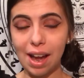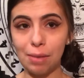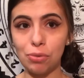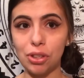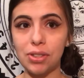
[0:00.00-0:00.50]

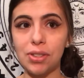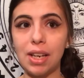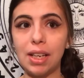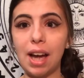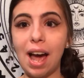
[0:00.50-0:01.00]
I'm just
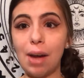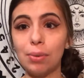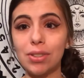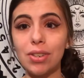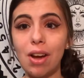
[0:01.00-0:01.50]
saying I
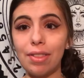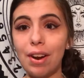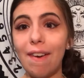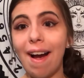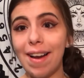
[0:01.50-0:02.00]
was not
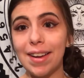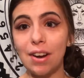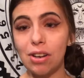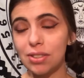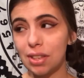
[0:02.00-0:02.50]
there. I
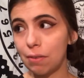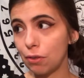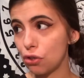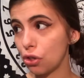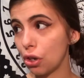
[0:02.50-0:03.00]
cannot say
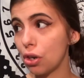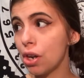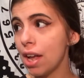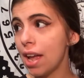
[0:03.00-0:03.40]
for sure.